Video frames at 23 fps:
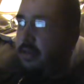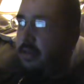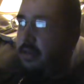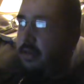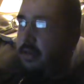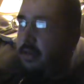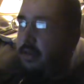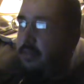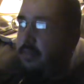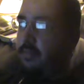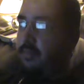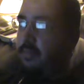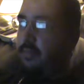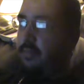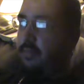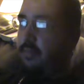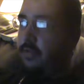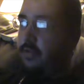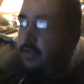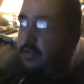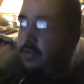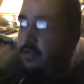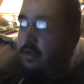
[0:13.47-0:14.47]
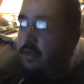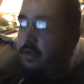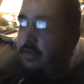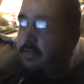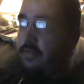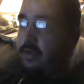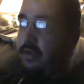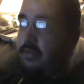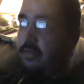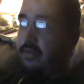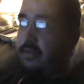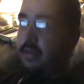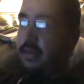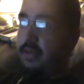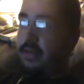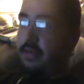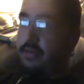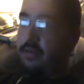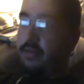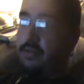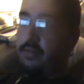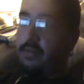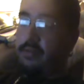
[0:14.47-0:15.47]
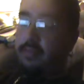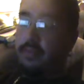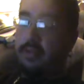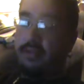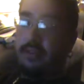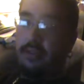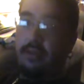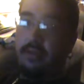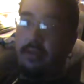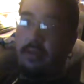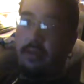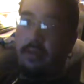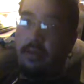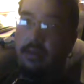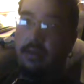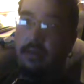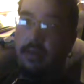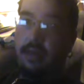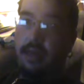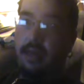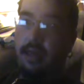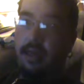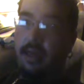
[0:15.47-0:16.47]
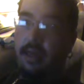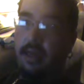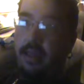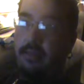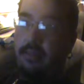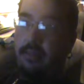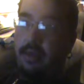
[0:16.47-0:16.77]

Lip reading: First off, I would like to mention that I am